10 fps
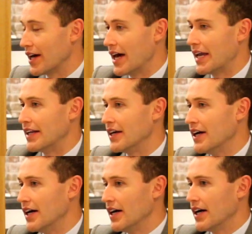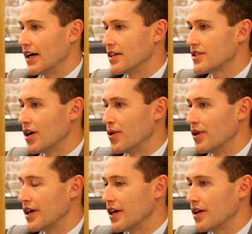And
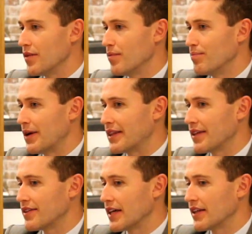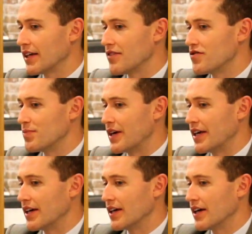so, but the thing that gives
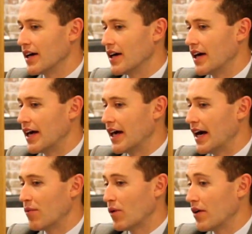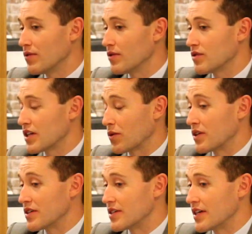me, and what stuck
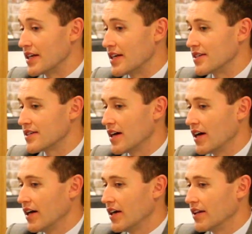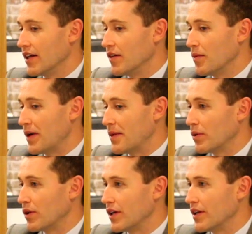with us, is that the
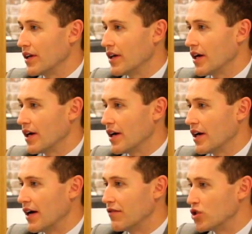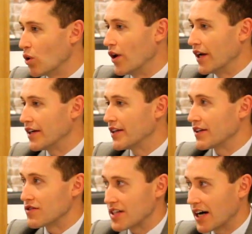people that have joined,
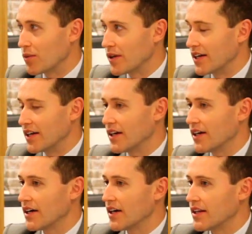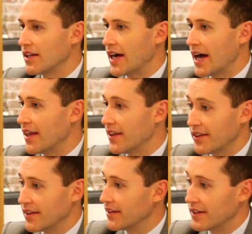that have stuck with it, that
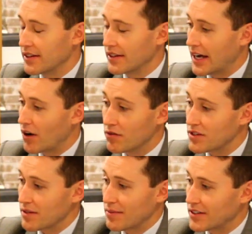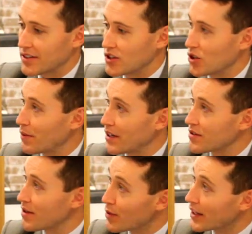they obviously must enjoy it
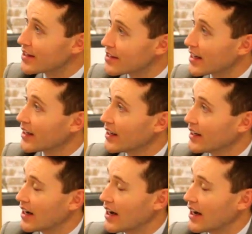because they're really sticky